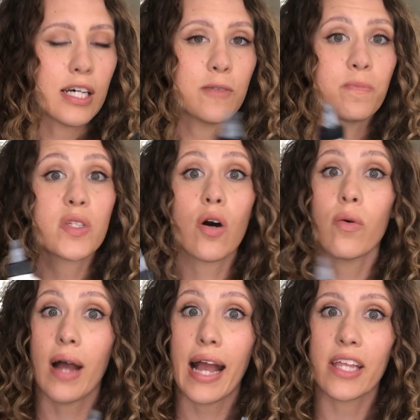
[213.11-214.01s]
So
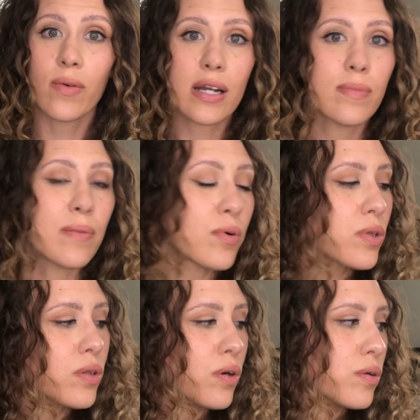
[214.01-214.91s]
highly recommend both of
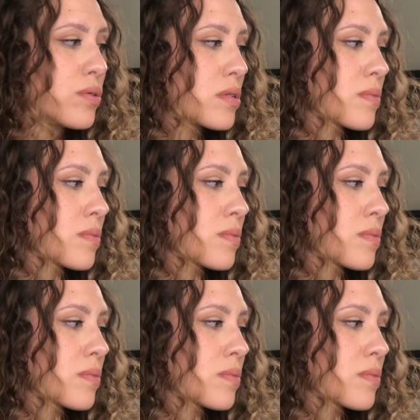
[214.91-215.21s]
those.